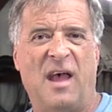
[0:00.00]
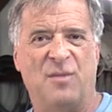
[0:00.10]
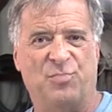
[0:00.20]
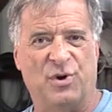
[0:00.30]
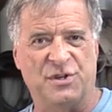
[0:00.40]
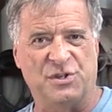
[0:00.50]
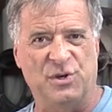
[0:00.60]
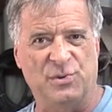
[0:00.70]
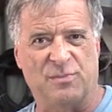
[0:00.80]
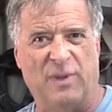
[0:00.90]
and put a
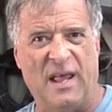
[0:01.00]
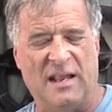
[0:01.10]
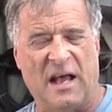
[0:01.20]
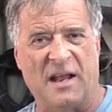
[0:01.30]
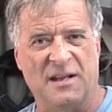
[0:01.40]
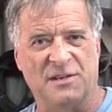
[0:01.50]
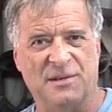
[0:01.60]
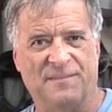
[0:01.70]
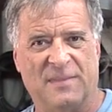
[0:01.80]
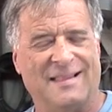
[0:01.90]
tooth blade on
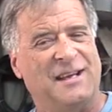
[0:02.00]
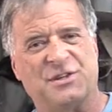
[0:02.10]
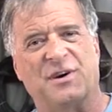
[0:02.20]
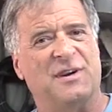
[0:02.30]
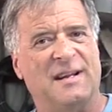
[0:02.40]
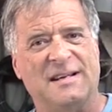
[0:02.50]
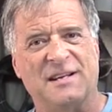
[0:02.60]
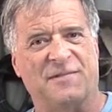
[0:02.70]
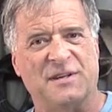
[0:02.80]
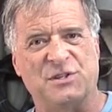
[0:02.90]
it. They turn at a
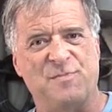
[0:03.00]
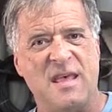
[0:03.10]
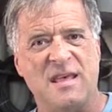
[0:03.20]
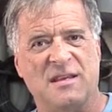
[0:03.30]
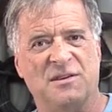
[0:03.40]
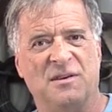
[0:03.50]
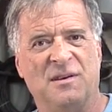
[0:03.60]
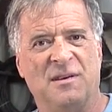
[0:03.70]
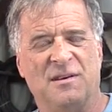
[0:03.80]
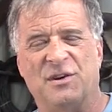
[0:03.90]
different speed.
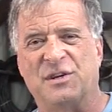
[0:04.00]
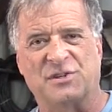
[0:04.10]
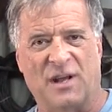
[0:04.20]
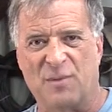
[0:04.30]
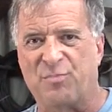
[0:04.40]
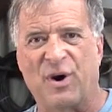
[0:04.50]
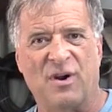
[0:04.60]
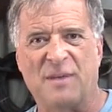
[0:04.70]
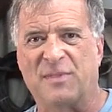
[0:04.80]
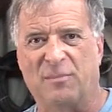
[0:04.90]
You're just going to
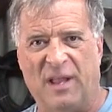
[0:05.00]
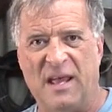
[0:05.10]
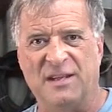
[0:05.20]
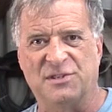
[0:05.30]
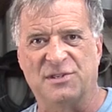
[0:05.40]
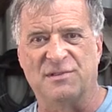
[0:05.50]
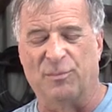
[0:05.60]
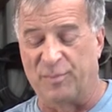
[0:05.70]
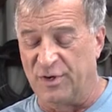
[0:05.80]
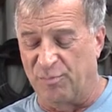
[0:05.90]
burn up the blades.
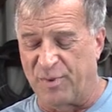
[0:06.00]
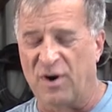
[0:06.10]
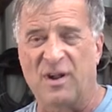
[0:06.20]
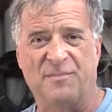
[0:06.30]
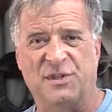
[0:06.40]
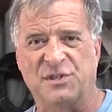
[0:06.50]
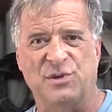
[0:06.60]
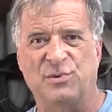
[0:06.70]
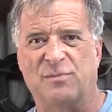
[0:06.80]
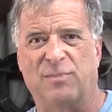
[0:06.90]
You'll burn up the
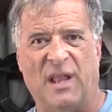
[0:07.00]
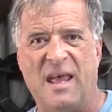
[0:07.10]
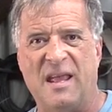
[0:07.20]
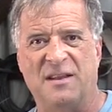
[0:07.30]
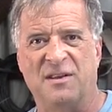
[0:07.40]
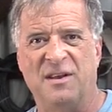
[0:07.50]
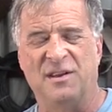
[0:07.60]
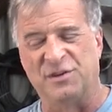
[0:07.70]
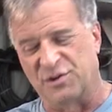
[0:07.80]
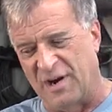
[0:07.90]
tooth blade
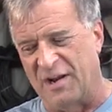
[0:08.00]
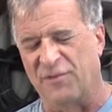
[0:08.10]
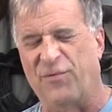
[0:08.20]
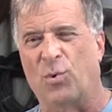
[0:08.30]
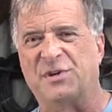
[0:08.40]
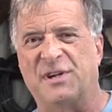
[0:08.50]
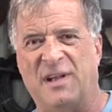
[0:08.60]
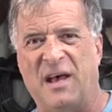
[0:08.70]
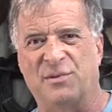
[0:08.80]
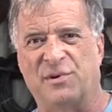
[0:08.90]
just trying to force it
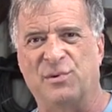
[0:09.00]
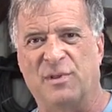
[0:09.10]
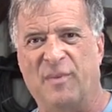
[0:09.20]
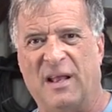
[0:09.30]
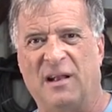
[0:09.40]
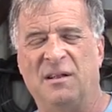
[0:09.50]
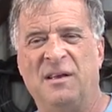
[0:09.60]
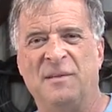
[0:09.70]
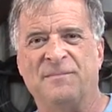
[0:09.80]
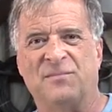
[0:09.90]
down through the metal.
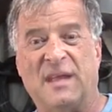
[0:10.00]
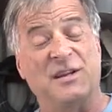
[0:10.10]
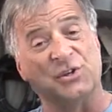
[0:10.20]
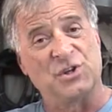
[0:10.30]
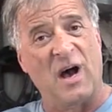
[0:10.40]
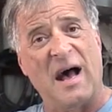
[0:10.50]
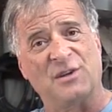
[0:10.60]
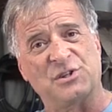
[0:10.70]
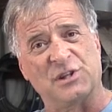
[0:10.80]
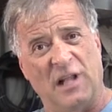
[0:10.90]
And you saw
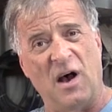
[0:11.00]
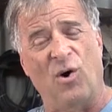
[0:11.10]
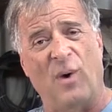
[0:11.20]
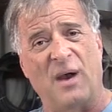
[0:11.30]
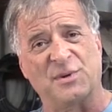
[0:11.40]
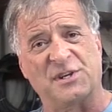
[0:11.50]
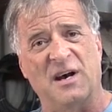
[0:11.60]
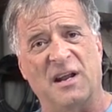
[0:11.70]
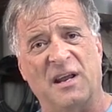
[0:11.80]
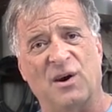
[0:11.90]
how slow I was
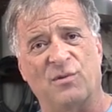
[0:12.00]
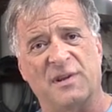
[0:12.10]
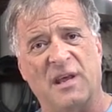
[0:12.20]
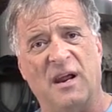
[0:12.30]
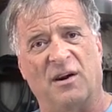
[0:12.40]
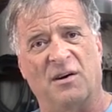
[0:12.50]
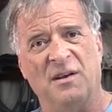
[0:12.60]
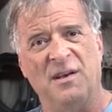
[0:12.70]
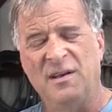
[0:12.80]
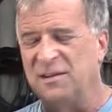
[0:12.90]
cutting over
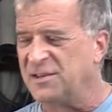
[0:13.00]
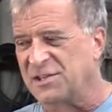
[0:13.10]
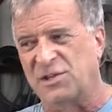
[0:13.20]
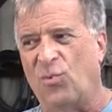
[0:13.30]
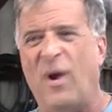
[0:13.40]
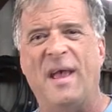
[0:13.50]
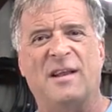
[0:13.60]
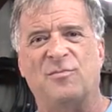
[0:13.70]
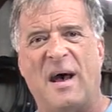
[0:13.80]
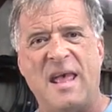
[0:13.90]
there. Just the
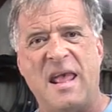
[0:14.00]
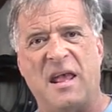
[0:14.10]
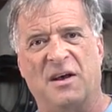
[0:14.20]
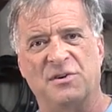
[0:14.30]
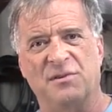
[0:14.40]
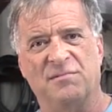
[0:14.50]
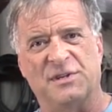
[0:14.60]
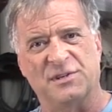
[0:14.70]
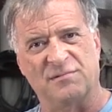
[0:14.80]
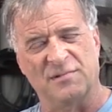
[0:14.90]
weight of my hand,
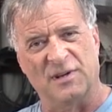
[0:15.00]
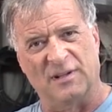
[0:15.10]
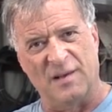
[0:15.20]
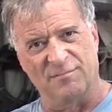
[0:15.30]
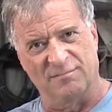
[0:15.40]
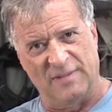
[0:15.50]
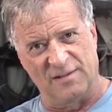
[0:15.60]
just, you know,